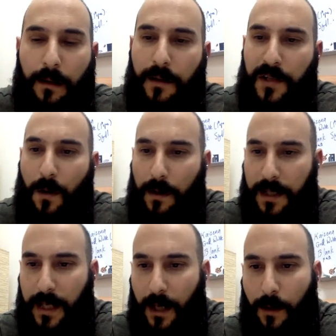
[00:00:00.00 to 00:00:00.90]
So I'll
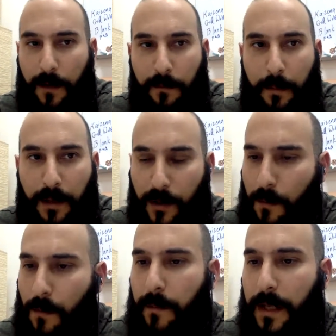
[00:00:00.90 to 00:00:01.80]
stick around for maybe 2
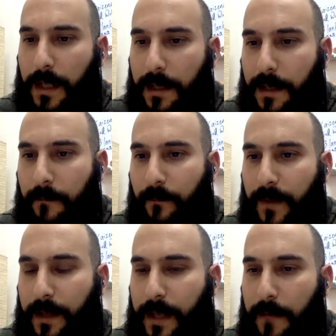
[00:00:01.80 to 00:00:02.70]
more minutes,
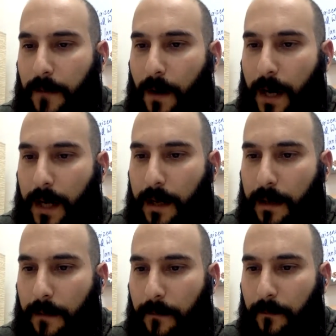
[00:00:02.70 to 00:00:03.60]
see if there are any